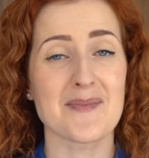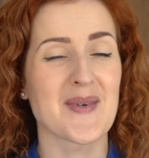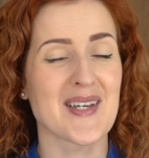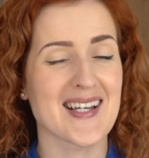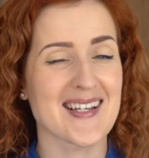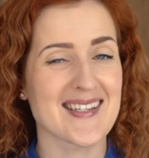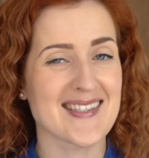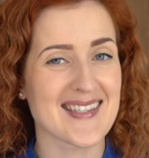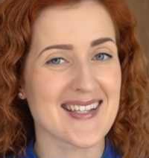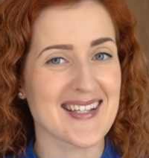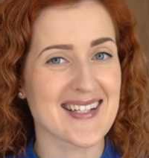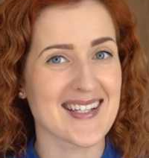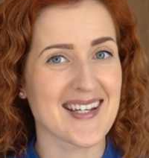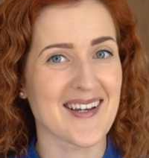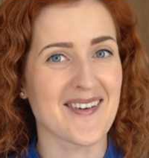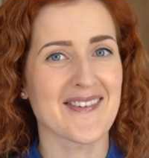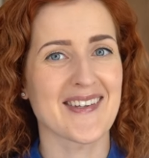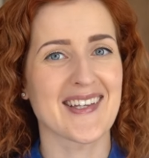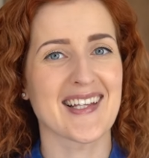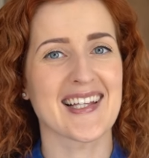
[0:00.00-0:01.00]
because they
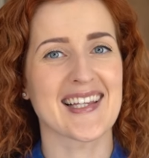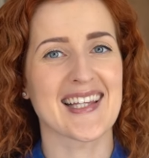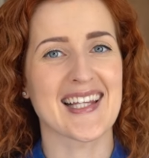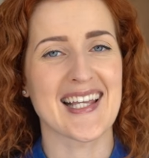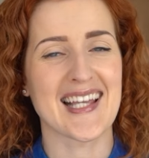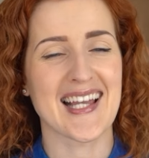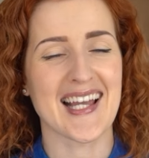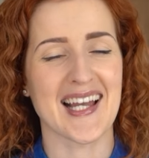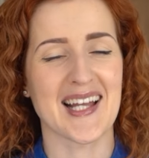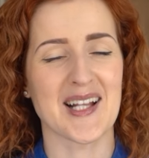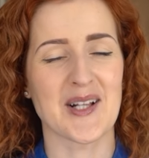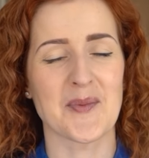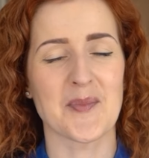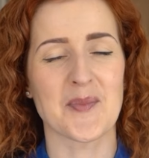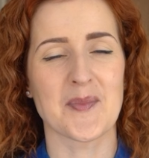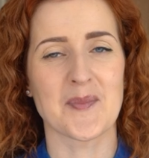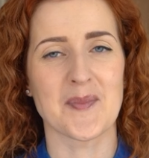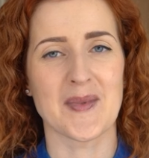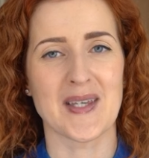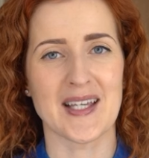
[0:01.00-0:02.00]
definitely
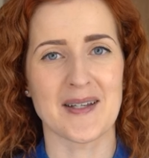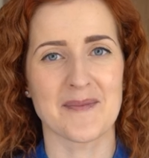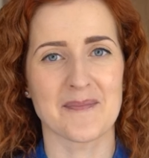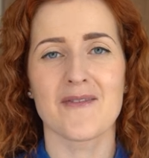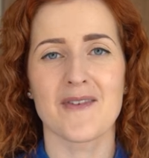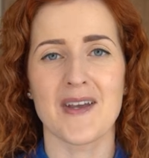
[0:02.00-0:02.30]
helped me.